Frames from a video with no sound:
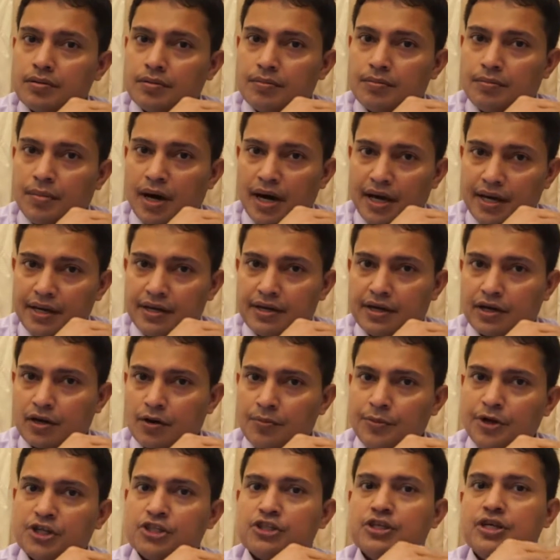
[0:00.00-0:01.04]
my
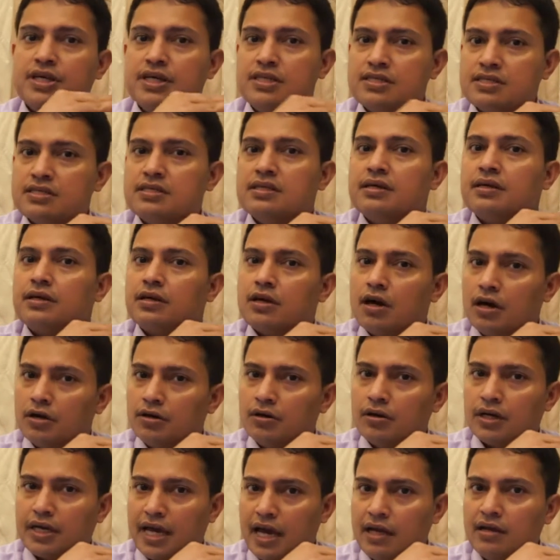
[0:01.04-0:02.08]
recommendation is
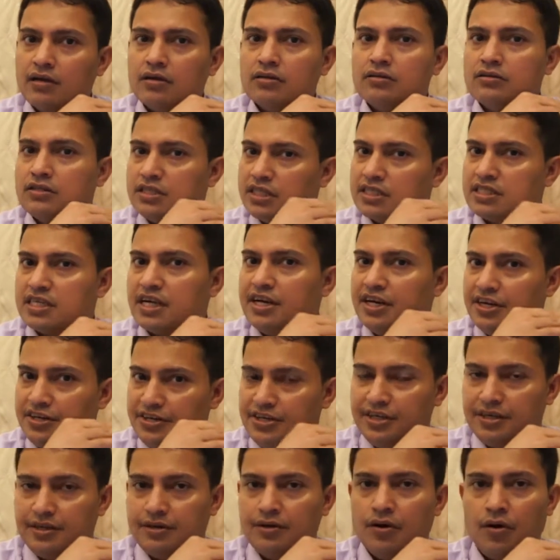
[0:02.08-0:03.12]
Canon
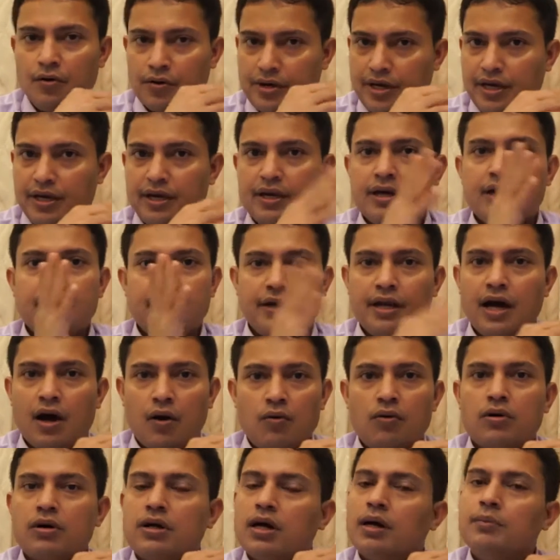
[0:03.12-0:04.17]
600D. Okay, now
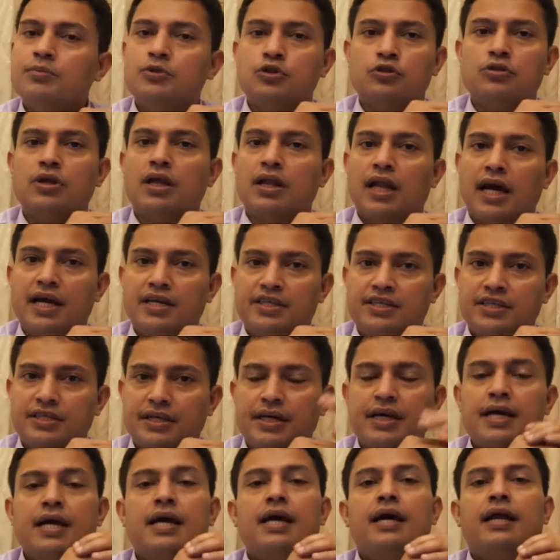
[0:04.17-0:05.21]
come to the lighting.
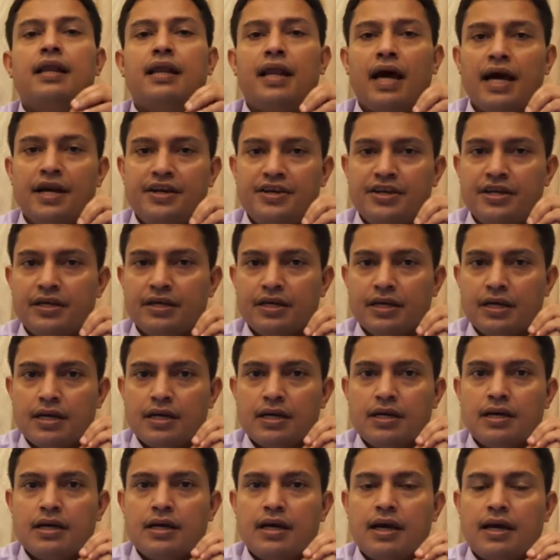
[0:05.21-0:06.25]
Lighting
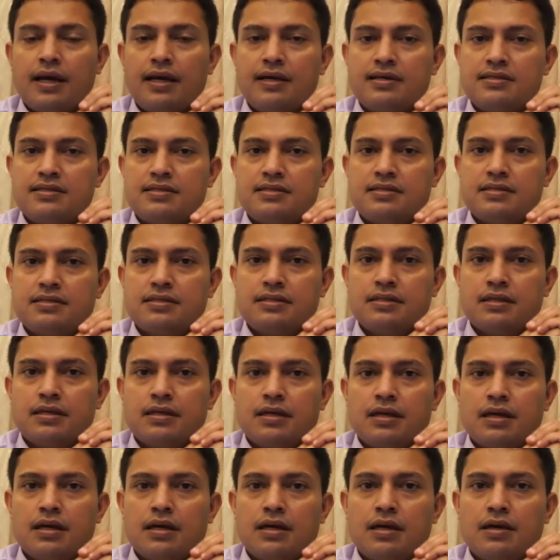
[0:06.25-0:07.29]
is
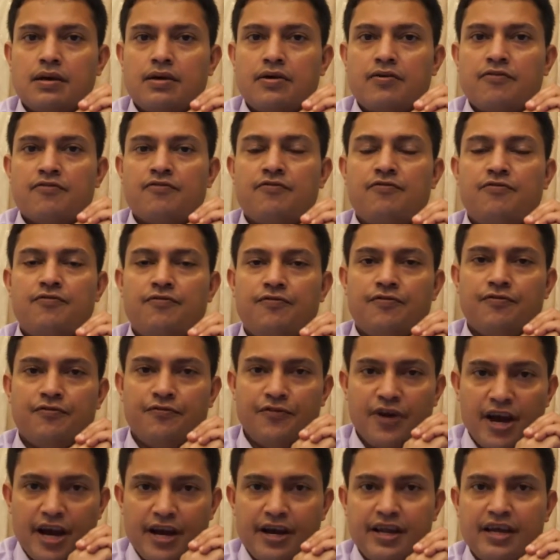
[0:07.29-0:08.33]

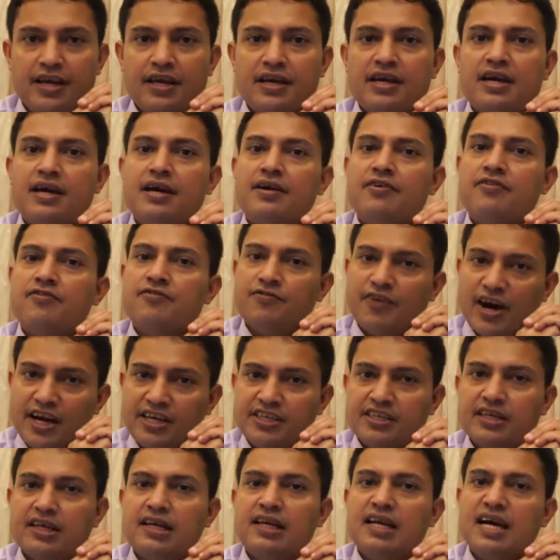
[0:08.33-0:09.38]
very
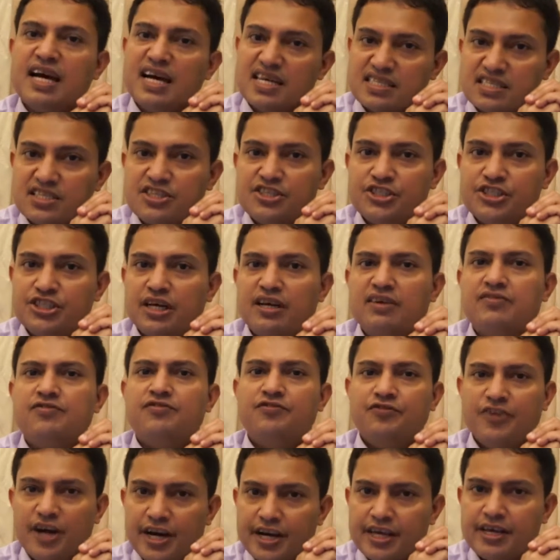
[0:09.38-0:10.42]
vital, essential,
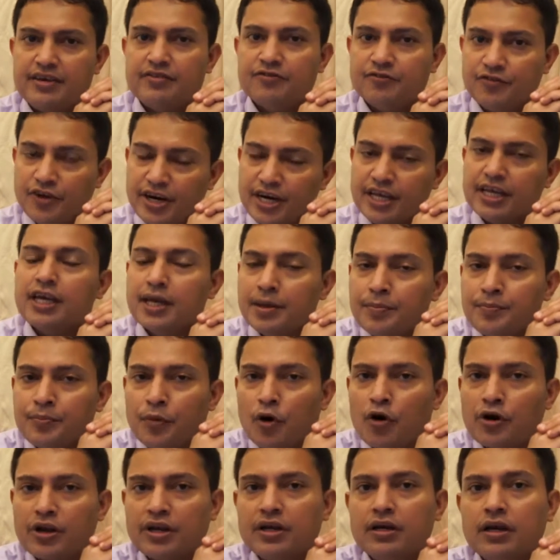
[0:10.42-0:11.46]
very
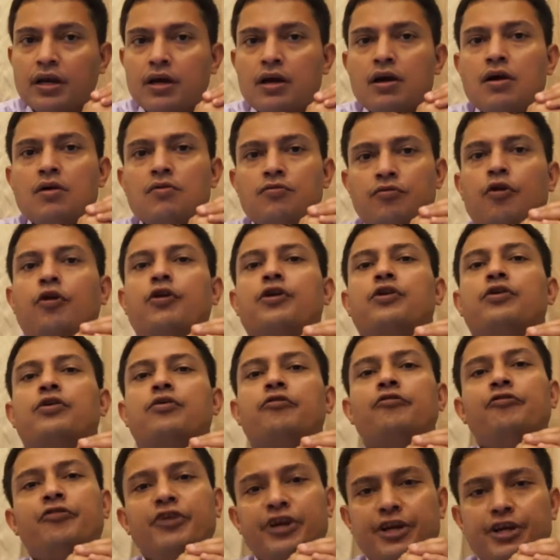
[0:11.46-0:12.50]
important for your
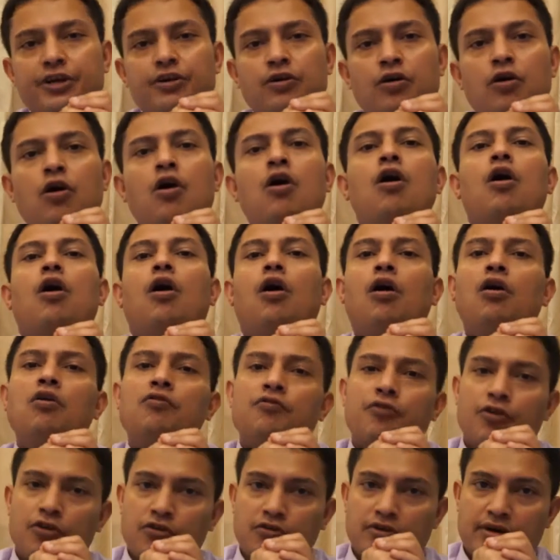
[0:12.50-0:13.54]
video or
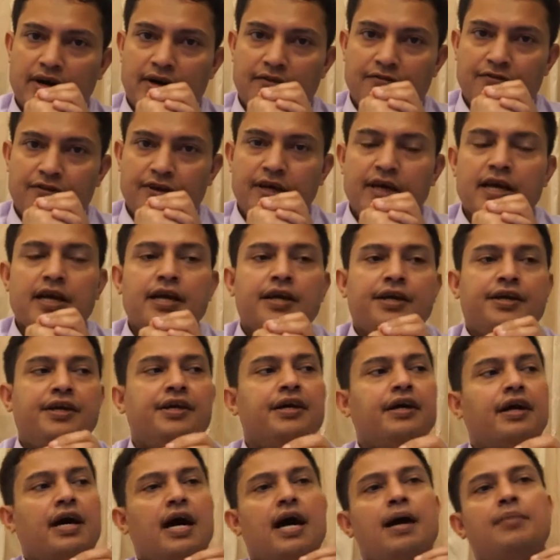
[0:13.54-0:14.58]
photography.
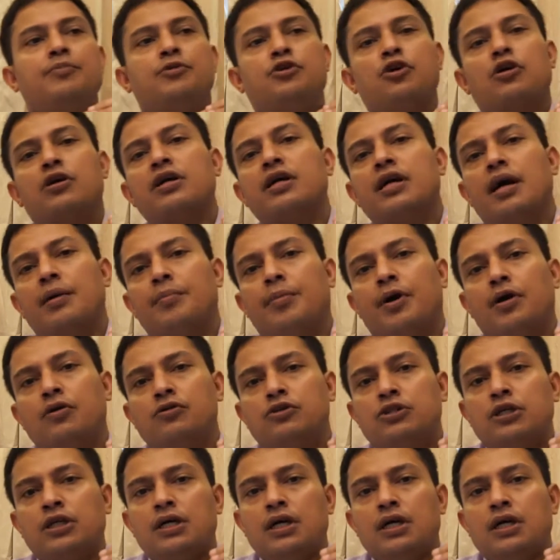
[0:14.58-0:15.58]
Here I am talking about